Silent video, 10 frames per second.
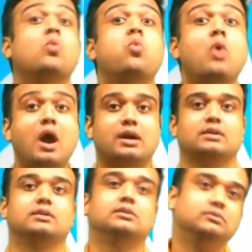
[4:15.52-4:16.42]

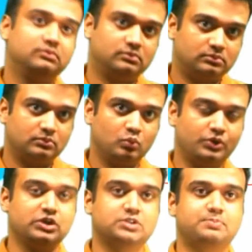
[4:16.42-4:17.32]
work
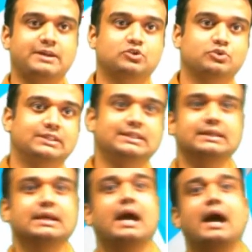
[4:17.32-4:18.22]
with respect to
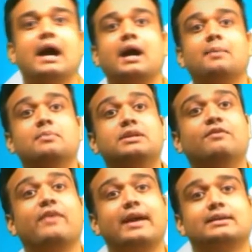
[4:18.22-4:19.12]
the
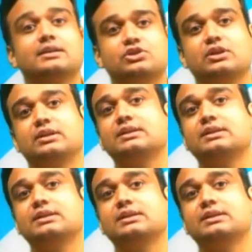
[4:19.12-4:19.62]
defined constraint.